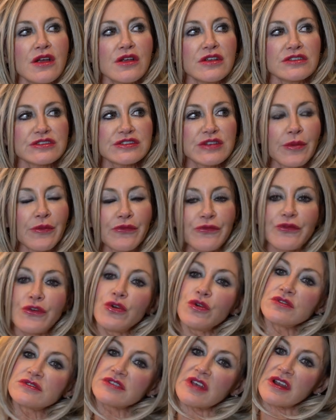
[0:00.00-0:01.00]
Some
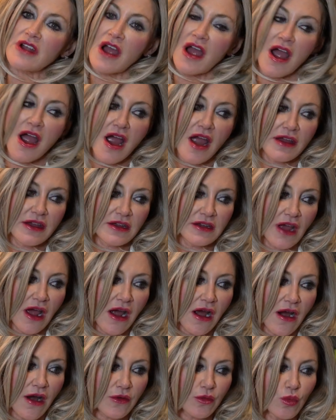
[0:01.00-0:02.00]
foods that are high in
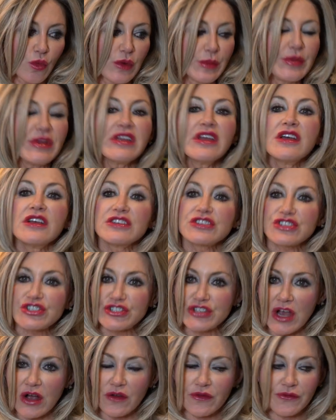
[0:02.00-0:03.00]
iron would be
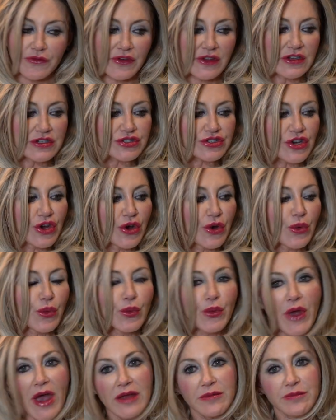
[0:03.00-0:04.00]
shellfish,
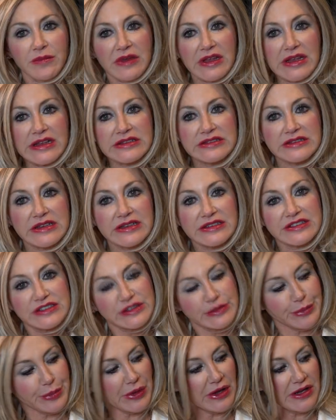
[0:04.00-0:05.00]
red meats,
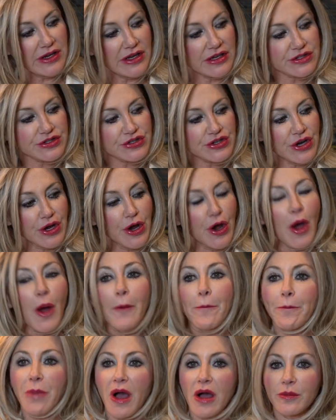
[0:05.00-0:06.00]
spinach,
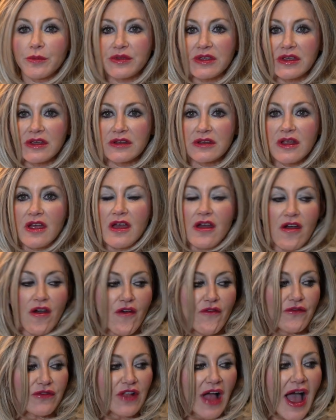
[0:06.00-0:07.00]
pumpkin,
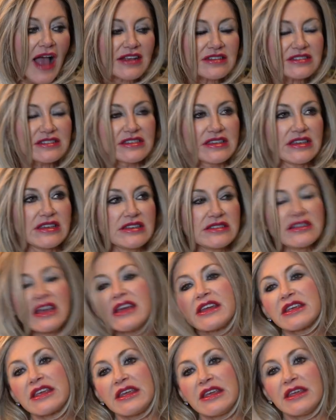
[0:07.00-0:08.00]
flaxseed,
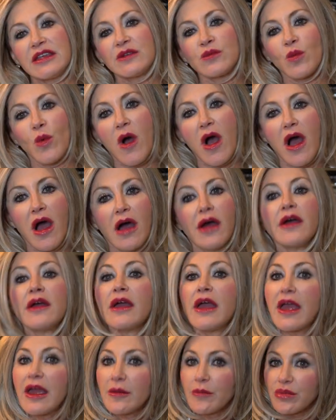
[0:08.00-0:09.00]
quinoa,
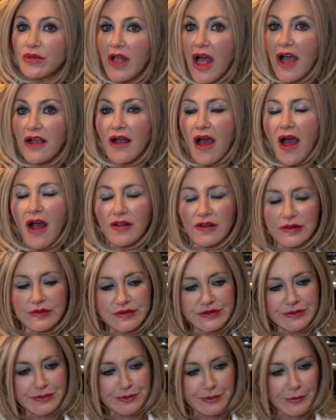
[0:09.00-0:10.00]
and black
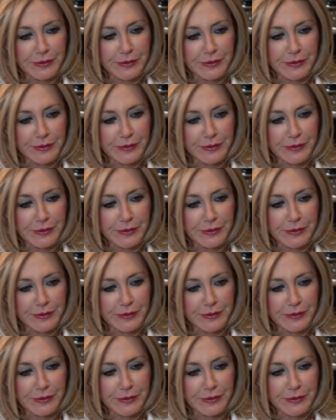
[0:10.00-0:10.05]
olives.